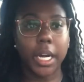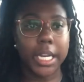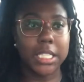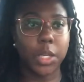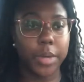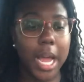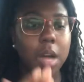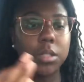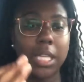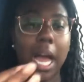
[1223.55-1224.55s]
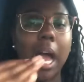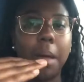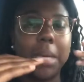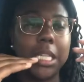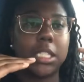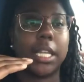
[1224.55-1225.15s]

and so now time is